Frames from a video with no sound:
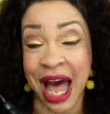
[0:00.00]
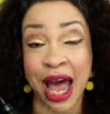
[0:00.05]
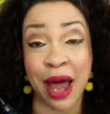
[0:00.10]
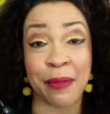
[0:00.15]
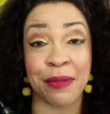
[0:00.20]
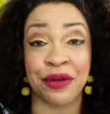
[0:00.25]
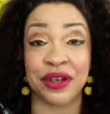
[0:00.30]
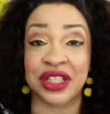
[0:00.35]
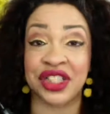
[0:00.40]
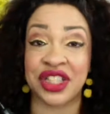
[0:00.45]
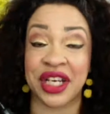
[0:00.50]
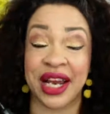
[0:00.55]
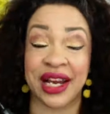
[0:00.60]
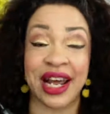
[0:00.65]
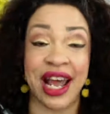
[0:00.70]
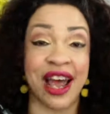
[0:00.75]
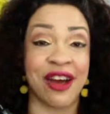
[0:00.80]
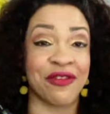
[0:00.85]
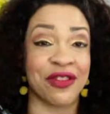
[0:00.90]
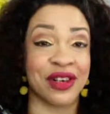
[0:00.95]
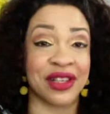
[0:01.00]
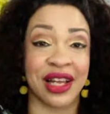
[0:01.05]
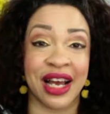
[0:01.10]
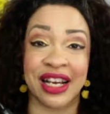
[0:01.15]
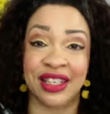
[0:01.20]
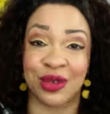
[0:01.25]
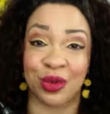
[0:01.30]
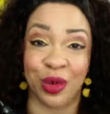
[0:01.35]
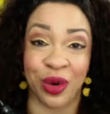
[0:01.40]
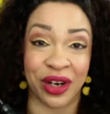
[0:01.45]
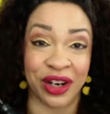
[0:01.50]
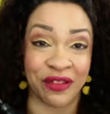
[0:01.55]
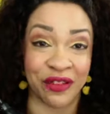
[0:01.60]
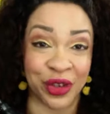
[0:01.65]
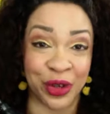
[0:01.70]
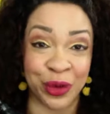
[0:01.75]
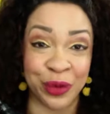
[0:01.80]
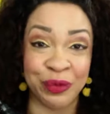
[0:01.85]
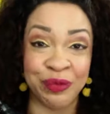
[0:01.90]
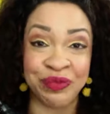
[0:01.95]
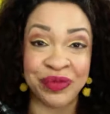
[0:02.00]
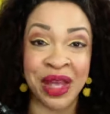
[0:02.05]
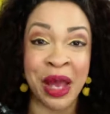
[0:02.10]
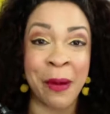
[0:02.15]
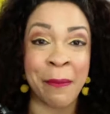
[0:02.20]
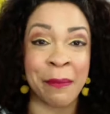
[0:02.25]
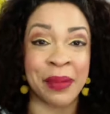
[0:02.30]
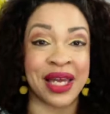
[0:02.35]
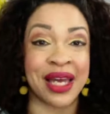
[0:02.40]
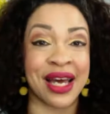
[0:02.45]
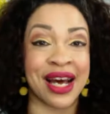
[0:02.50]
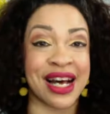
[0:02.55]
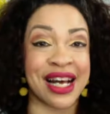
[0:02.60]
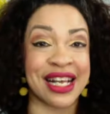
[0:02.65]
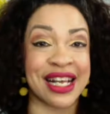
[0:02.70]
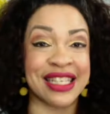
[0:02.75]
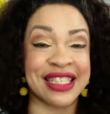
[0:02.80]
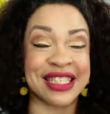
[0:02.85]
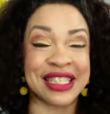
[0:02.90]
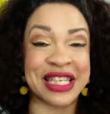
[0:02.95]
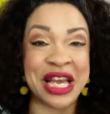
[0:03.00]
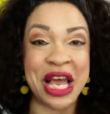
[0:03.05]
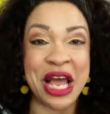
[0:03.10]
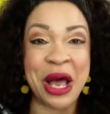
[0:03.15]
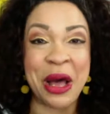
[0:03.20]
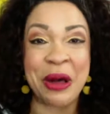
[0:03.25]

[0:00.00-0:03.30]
I appreciate every last one of you because,